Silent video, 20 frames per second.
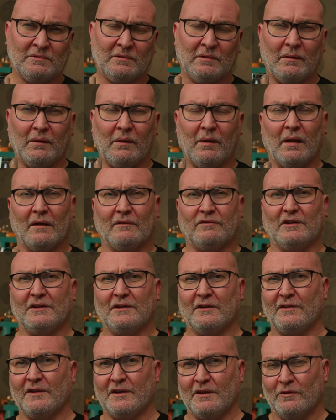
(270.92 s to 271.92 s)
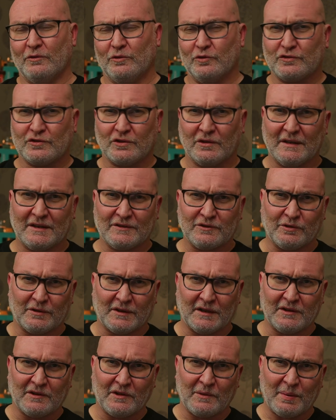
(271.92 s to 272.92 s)
Lovely on the nose. So let's
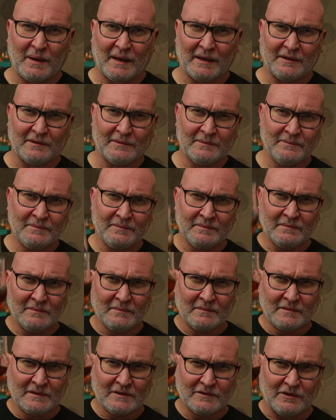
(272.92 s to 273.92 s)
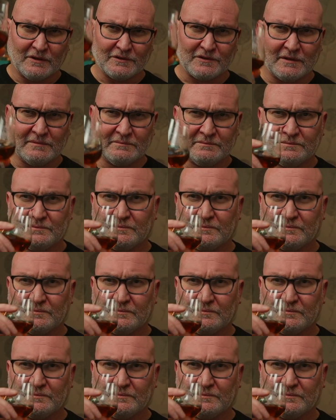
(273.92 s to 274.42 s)
get into the palate. Sláinte.